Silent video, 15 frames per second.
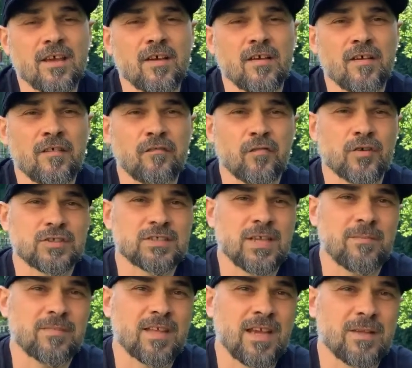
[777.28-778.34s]
for
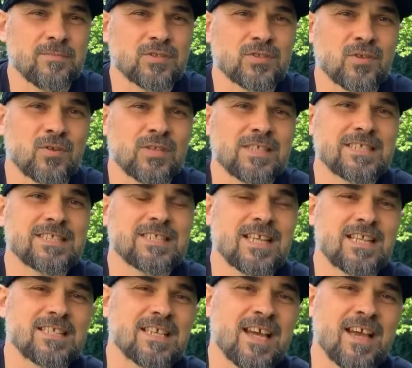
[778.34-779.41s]
some time. So in this
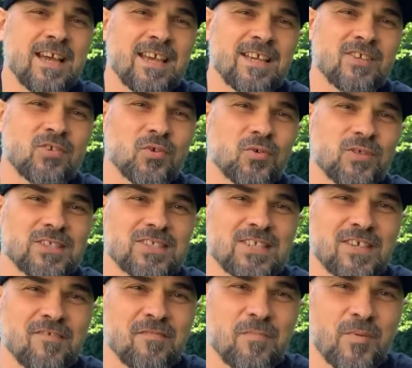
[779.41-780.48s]
sense, I do
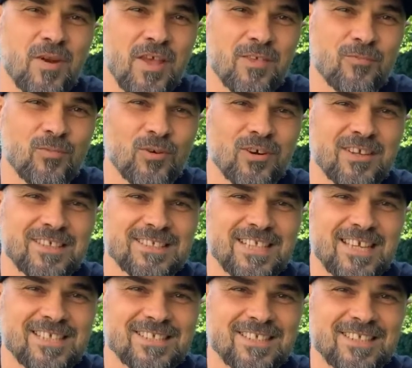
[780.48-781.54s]
receive breath work
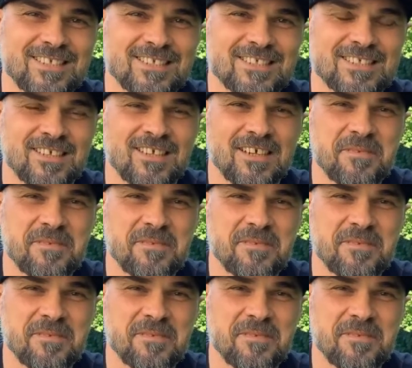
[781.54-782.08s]
sessions